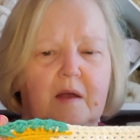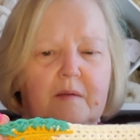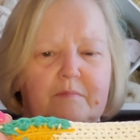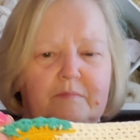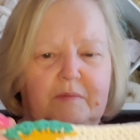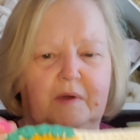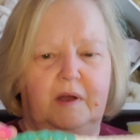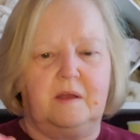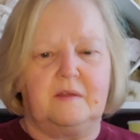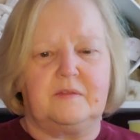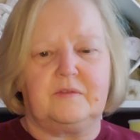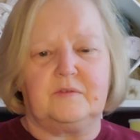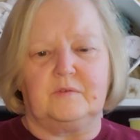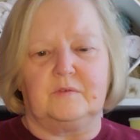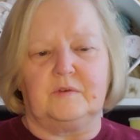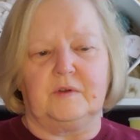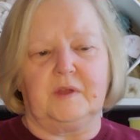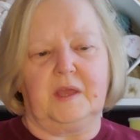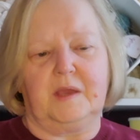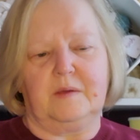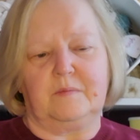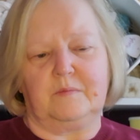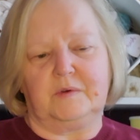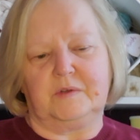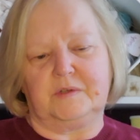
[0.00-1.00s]
But I thought
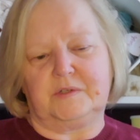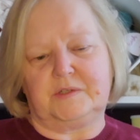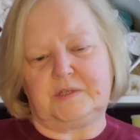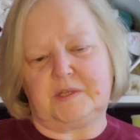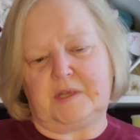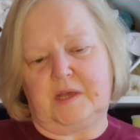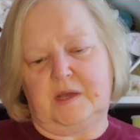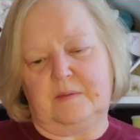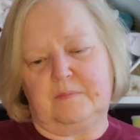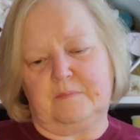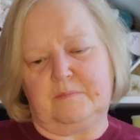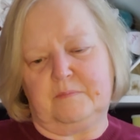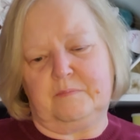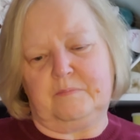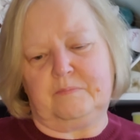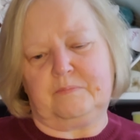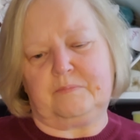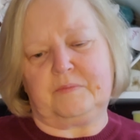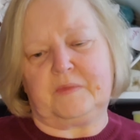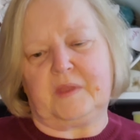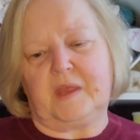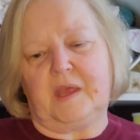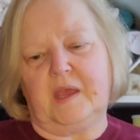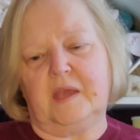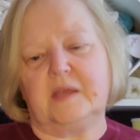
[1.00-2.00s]
it would,
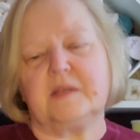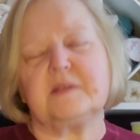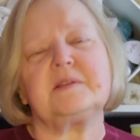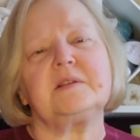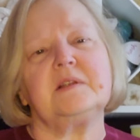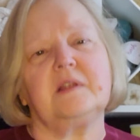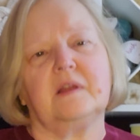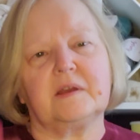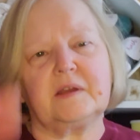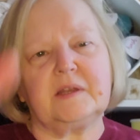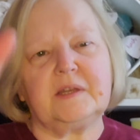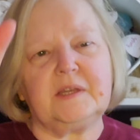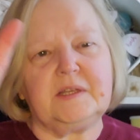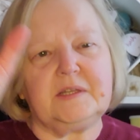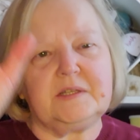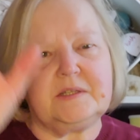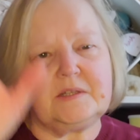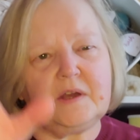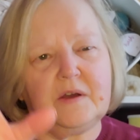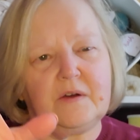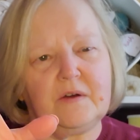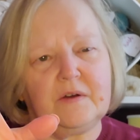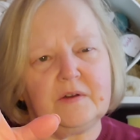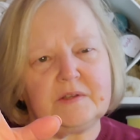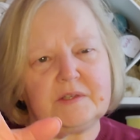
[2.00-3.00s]
it's like an
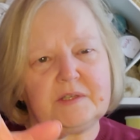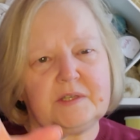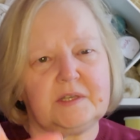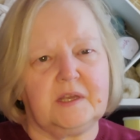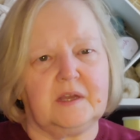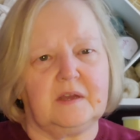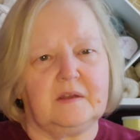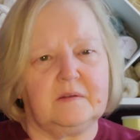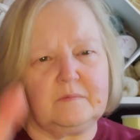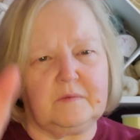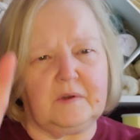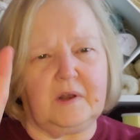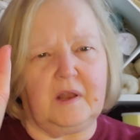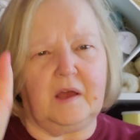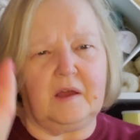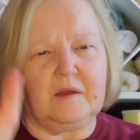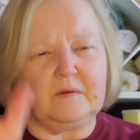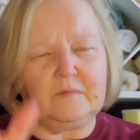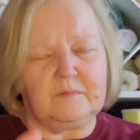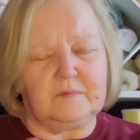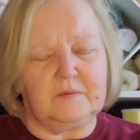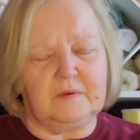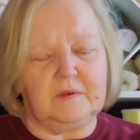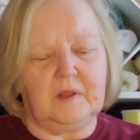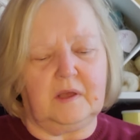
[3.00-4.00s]
intarsia, well,
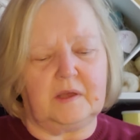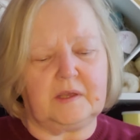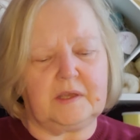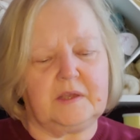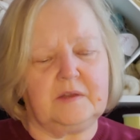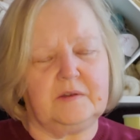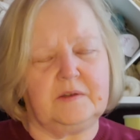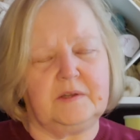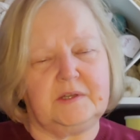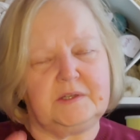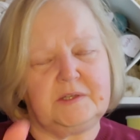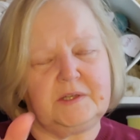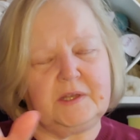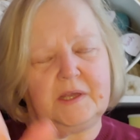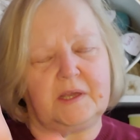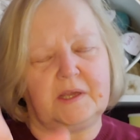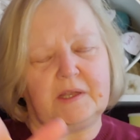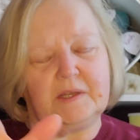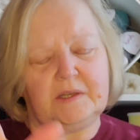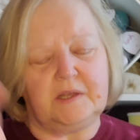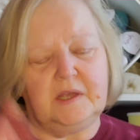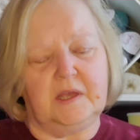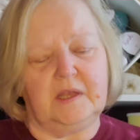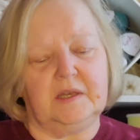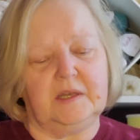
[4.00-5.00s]
like you're
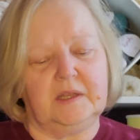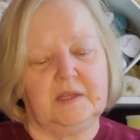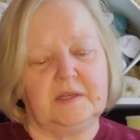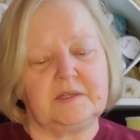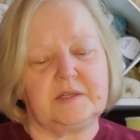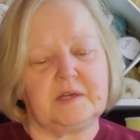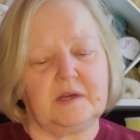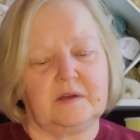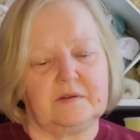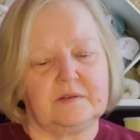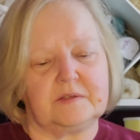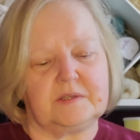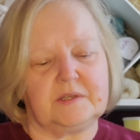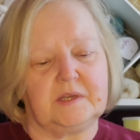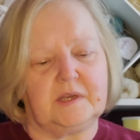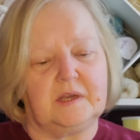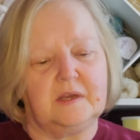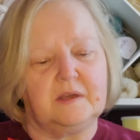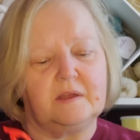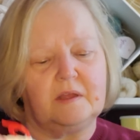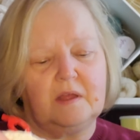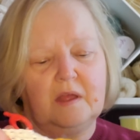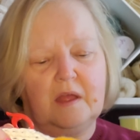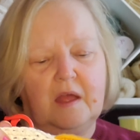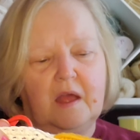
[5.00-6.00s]
knitting in intarsia,
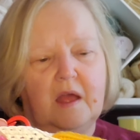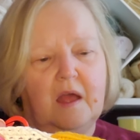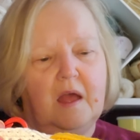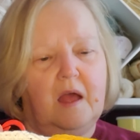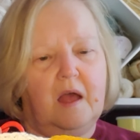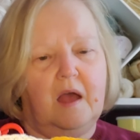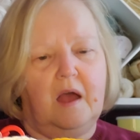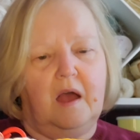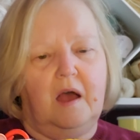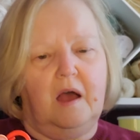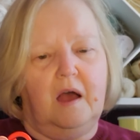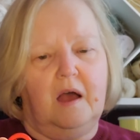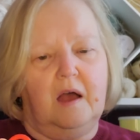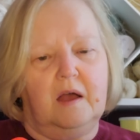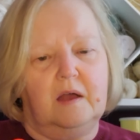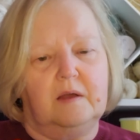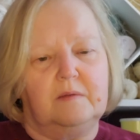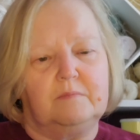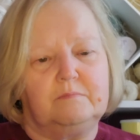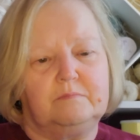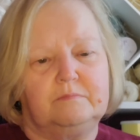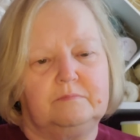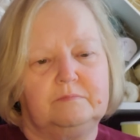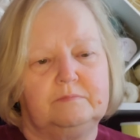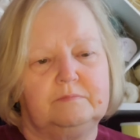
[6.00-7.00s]

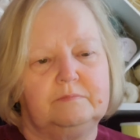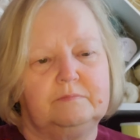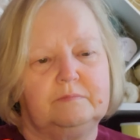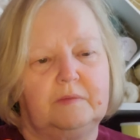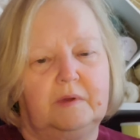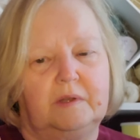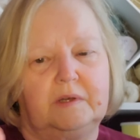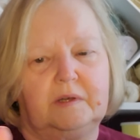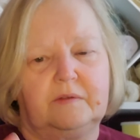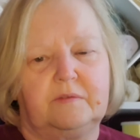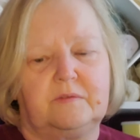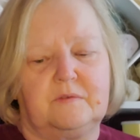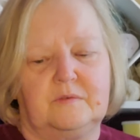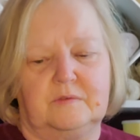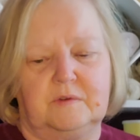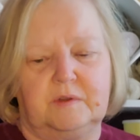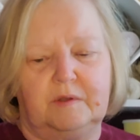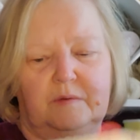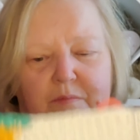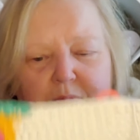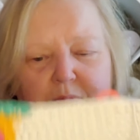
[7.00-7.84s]
and I thought it